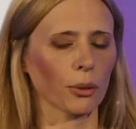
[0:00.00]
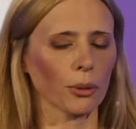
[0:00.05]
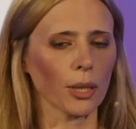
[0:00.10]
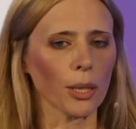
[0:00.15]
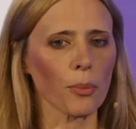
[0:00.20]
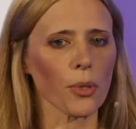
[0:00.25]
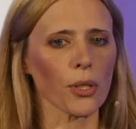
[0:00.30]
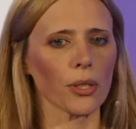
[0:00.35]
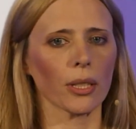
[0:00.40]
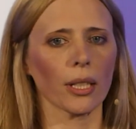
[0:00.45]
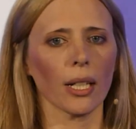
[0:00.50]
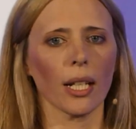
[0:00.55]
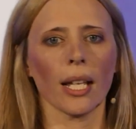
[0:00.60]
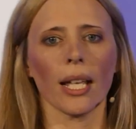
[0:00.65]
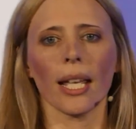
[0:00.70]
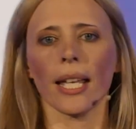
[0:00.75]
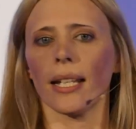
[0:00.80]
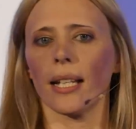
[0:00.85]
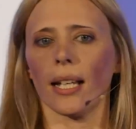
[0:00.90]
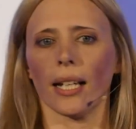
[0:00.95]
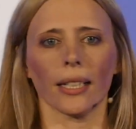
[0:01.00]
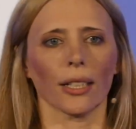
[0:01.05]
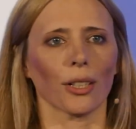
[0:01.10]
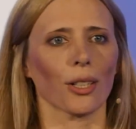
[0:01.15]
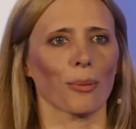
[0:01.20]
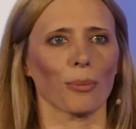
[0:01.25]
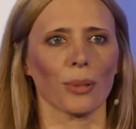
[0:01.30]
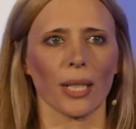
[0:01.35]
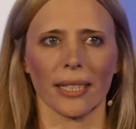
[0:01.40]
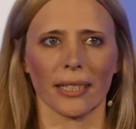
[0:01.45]
corruption, and other
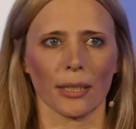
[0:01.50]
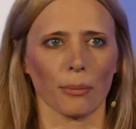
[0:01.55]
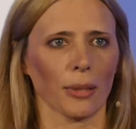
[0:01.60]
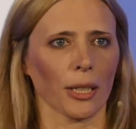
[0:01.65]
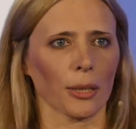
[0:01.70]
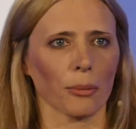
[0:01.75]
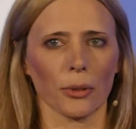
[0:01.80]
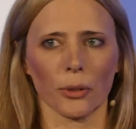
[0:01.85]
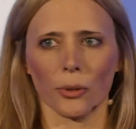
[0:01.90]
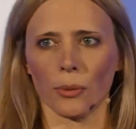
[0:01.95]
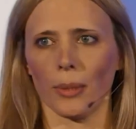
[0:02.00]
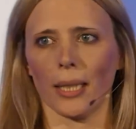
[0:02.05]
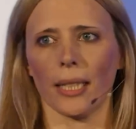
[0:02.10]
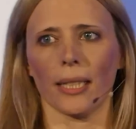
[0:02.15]
compliance departments